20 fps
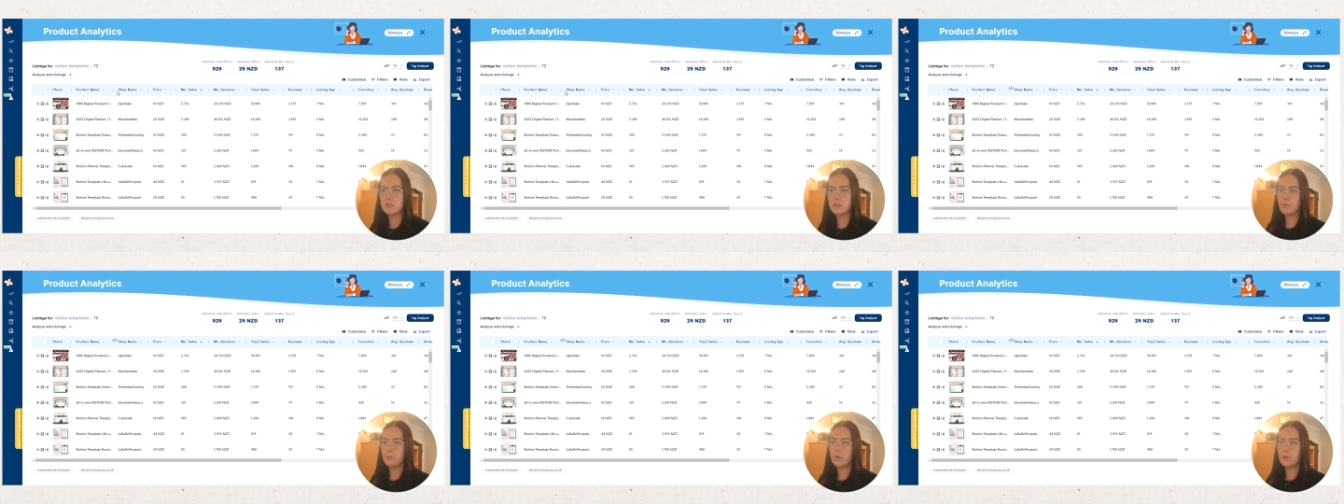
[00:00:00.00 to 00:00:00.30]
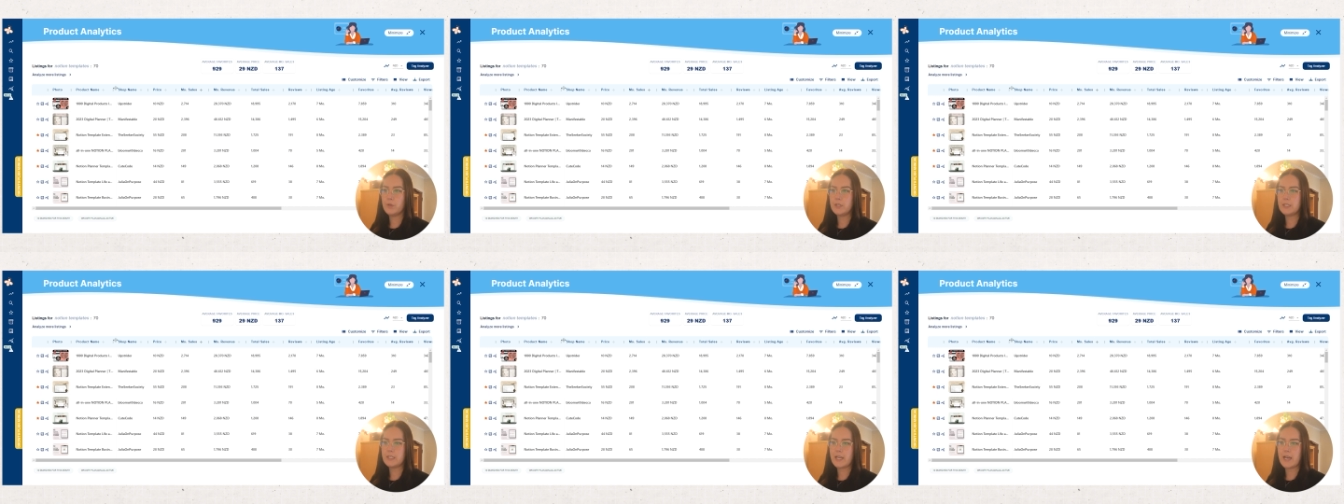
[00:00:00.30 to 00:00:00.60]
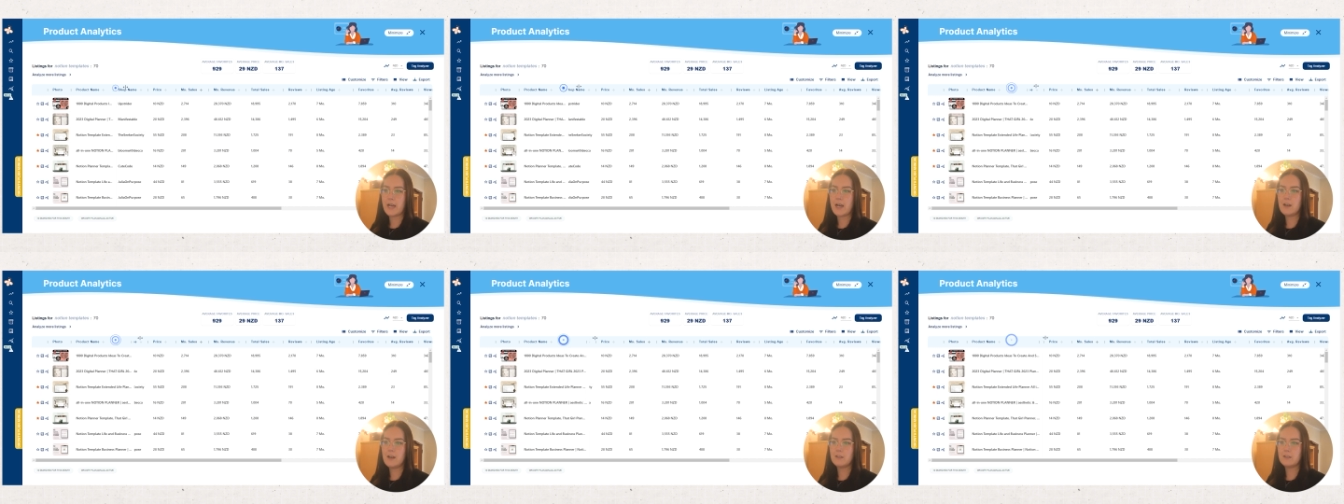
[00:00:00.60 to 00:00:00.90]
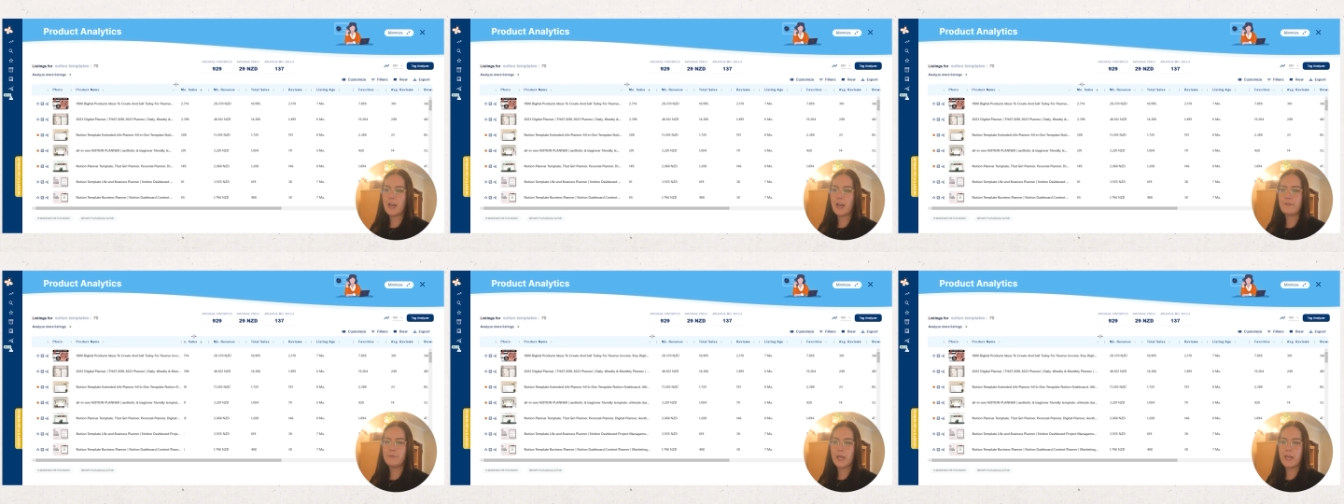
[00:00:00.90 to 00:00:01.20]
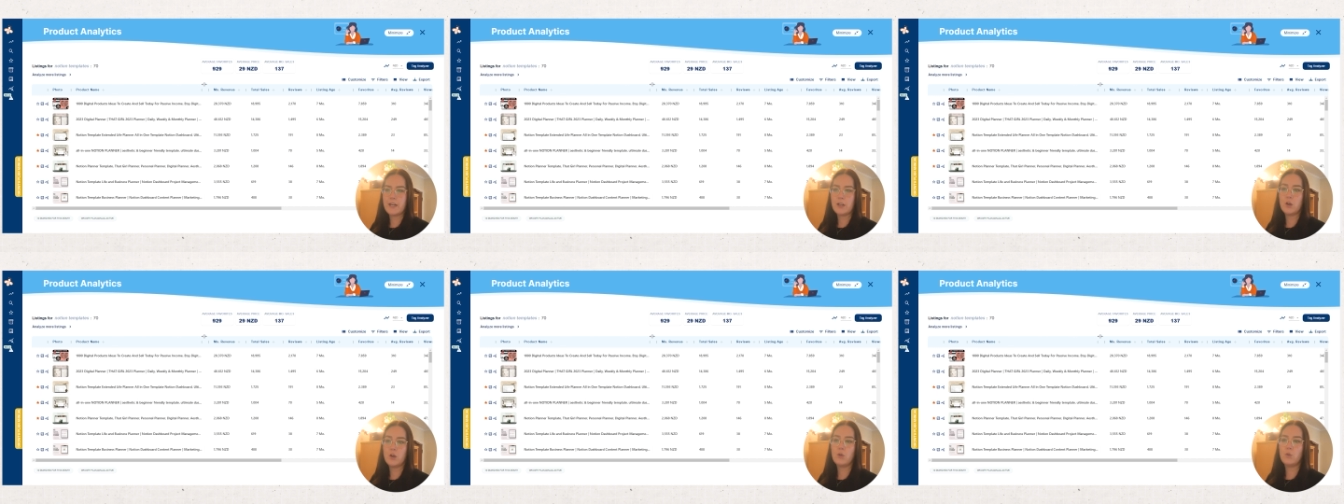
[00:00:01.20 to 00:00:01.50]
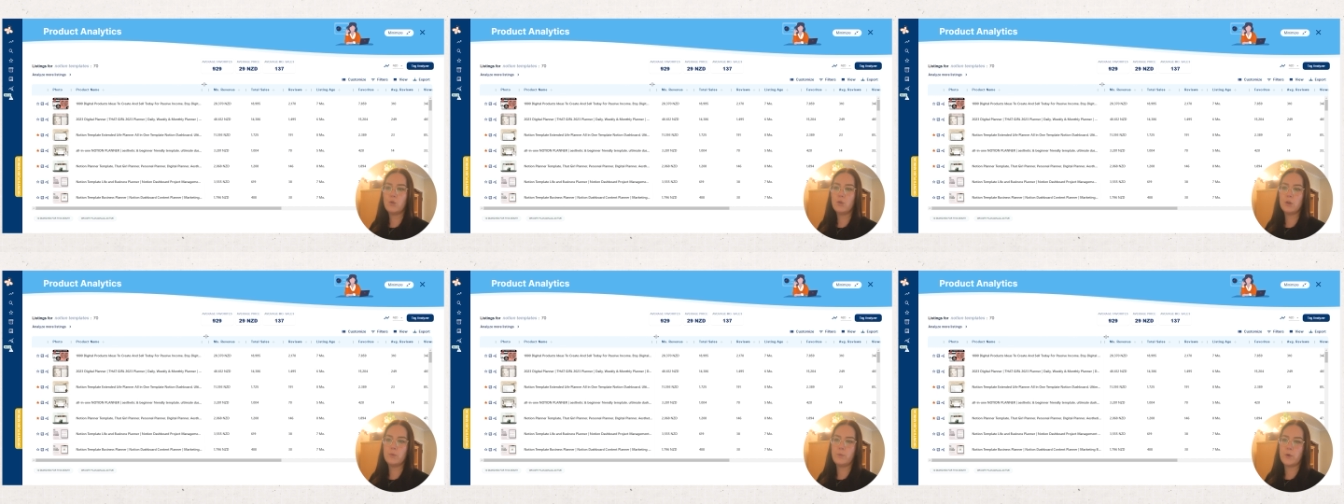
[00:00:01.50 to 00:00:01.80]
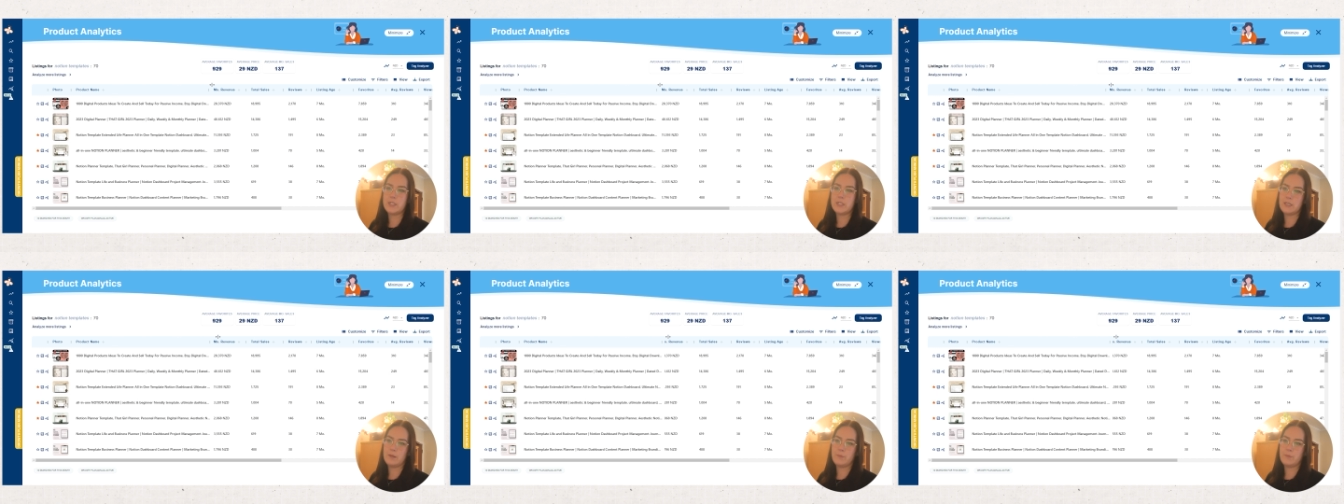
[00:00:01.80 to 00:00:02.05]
You can pull these out. Life Planner, all-in-one